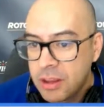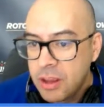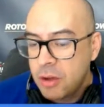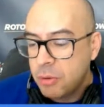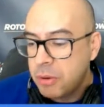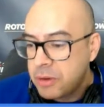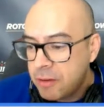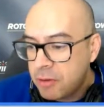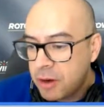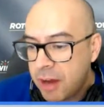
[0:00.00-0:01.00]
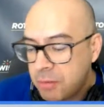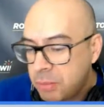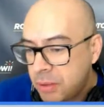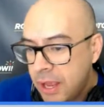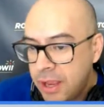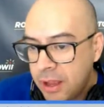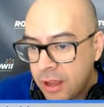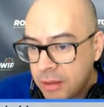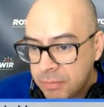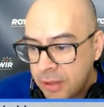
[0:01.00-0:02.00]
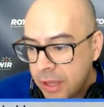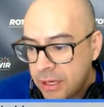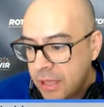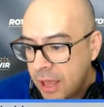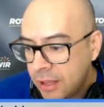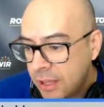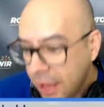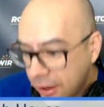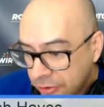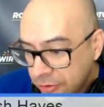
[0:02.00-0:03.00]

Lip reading: we would never ever play any LA Lakers.